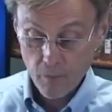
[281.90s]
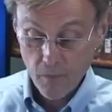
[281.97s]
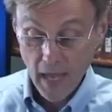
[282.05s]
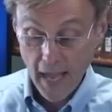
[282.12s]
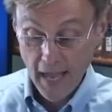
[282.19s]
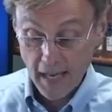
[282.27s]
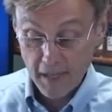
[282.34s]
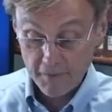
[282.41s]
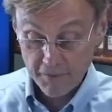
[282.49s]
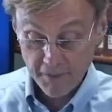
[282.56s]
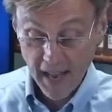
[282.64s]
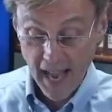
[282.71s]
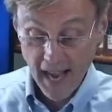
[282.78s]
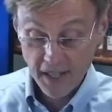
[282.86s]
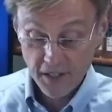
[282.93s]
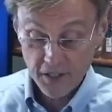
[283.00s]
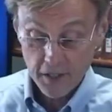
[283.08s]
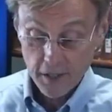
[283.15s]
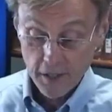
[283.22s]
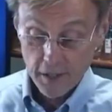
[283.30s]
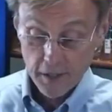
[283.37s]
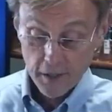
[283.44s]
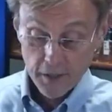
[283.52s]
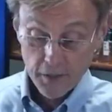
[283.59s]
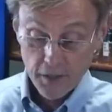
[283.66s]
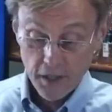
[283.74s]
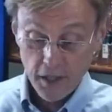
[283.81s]
And in fact,
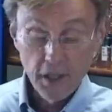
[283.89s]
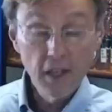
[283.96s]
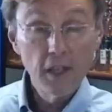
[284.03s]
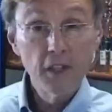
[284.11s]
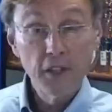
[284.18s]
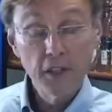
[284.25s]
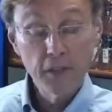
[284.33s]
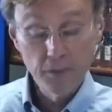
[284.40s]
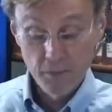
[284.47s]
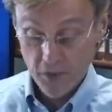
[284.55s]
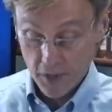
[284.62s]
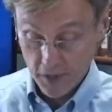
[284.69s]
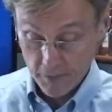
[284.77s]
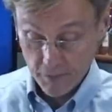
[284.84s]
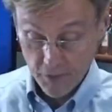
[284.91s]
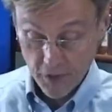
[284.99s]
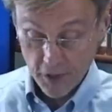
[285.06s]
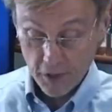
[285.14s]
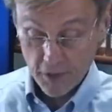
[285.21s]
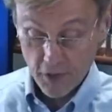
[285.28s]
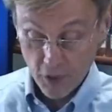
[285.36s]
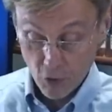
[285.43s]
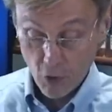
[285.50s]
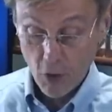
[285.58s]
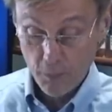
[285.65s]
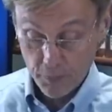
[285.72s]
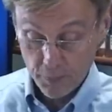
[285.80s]
the, uh, the, the, the, the
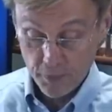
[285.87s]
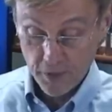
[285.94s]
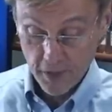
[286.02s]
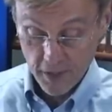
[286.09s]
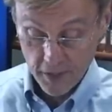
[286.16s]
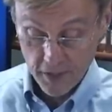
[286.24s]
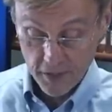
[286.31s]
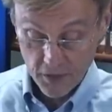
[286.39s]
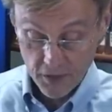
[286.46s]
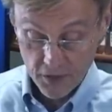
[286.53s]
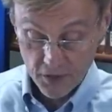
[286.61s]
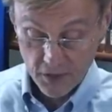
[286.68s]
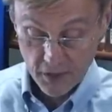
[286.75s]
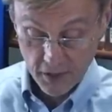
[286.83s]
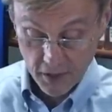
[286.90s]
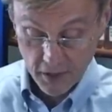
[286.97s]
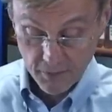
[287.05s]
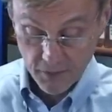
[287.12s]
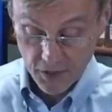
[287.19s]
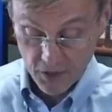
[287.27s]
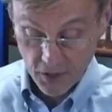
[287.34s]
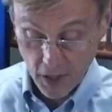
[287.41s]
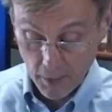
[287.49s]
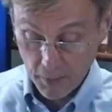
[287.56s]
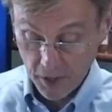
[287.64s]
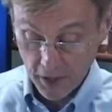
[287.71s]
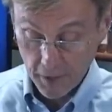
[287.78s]
group, uh, this, this
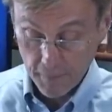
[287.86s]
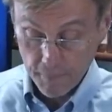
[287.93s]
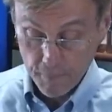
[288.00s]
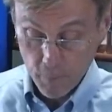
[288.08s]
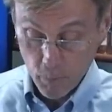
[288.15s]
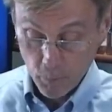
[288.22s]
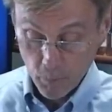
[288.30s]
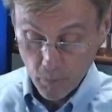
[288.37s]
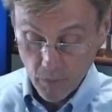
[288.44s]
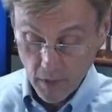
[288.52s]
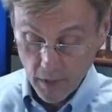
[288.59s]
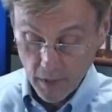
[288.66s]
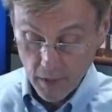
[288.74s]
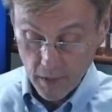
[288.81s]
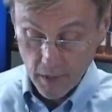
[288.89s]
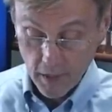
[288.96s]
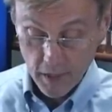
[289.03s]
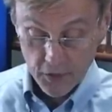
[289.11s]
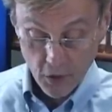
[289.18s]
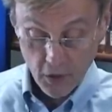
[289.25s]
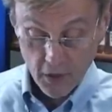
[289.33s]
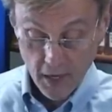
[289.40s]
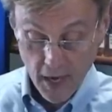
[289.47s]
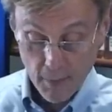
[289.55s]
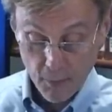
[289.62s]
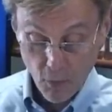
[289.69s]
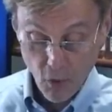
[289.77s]
company, uh, it's called
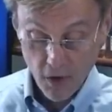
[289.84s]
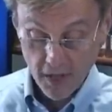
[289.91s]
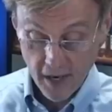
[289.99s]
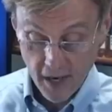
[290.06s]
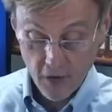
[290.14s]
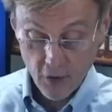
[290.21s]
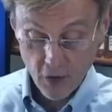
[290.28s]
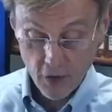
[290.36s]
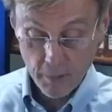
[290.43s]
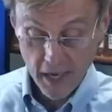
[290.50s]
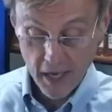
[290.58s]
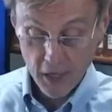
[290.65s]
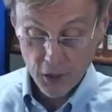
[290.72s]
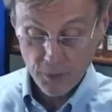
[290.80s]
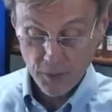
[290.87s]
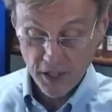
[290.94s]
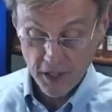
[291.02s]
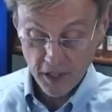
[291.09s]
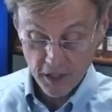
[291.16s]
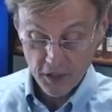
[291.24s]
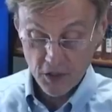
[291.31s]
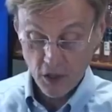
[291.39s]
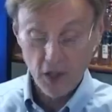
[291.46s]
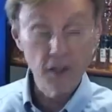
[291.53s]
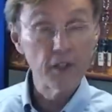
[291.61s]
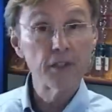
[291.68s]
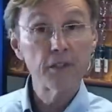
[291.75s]
Comport, Concord Management and
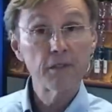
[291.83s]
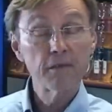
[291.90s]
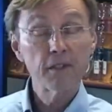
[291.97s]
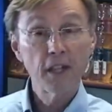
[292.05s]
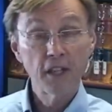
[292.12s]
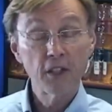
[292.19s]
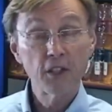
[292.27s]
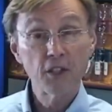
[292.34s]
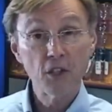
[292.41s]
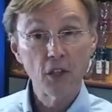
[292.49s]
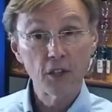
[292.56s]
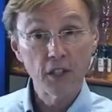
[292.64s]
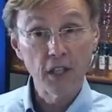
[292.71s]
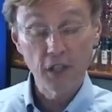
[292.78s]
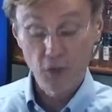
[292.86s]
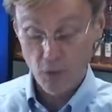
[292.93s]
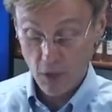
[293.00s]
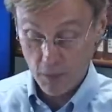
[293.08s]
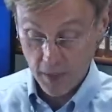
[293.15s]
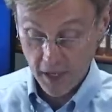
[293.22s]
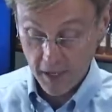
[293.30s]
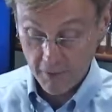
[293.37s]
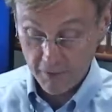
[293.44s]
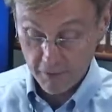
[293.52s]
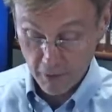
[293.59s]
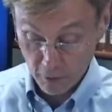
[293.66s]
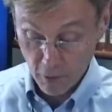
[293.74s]
Consultant and Consulting. It's run by a,
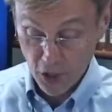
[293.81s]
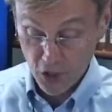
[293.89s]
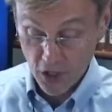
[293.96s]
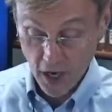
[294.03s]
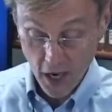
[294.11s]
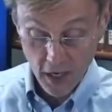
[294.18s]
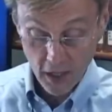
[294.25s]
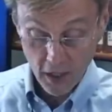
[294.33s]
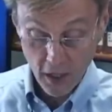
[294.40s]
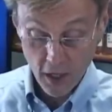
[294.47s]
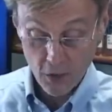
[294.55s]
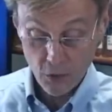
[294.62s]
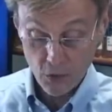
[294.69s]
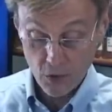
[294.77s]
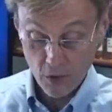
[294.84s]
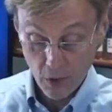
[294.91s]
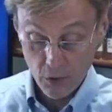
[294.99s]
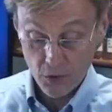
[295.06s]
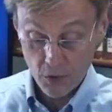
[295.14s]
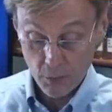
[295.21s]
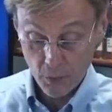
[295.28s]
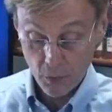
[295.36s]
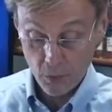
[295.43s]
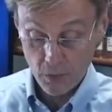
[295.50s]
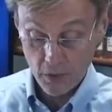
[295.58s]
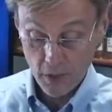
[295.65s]
a, Russian oligarch who's close to Putin,